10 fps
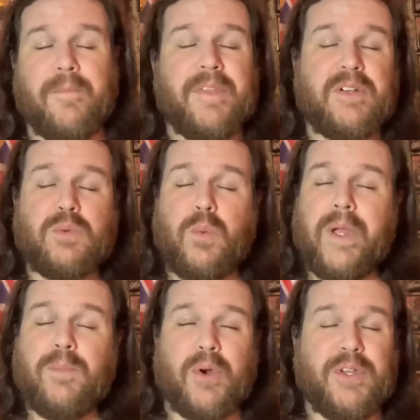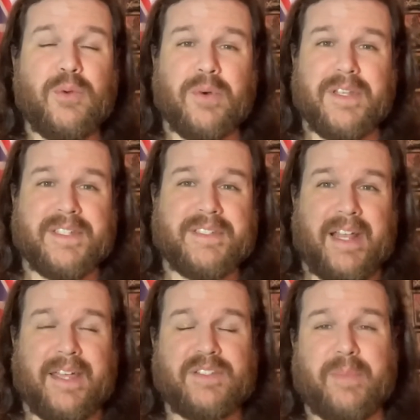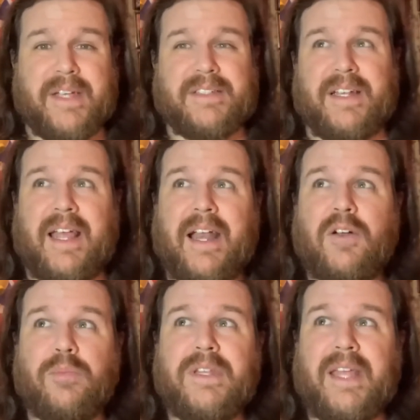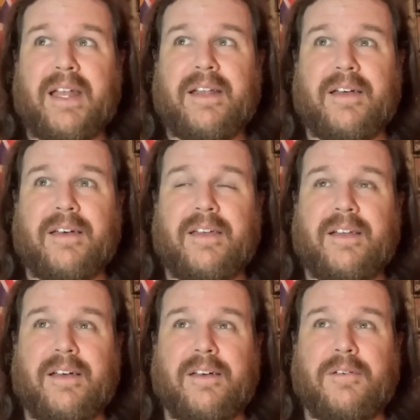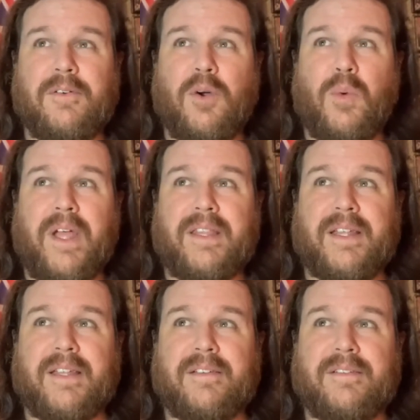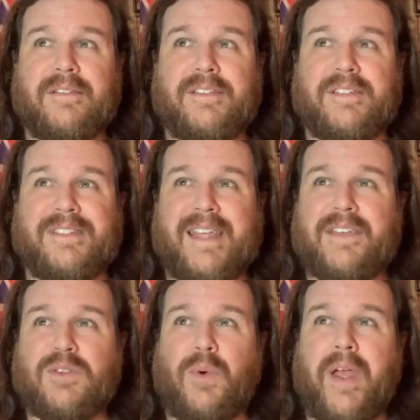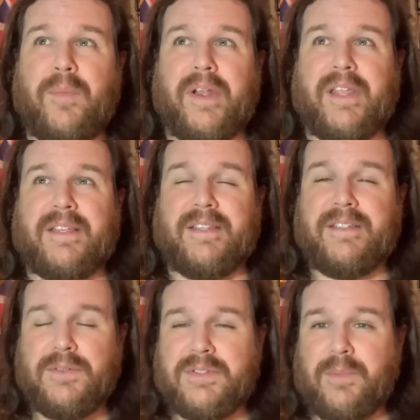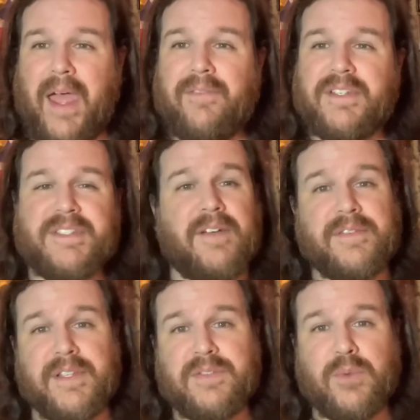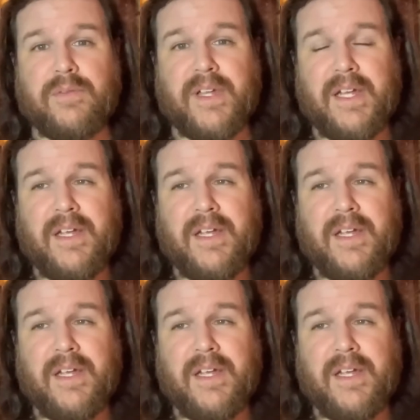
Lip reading: There's way more humor in this than I expected, and I don't mean that in a way that it takes away, but like they deal with some heavy stuff in this movie,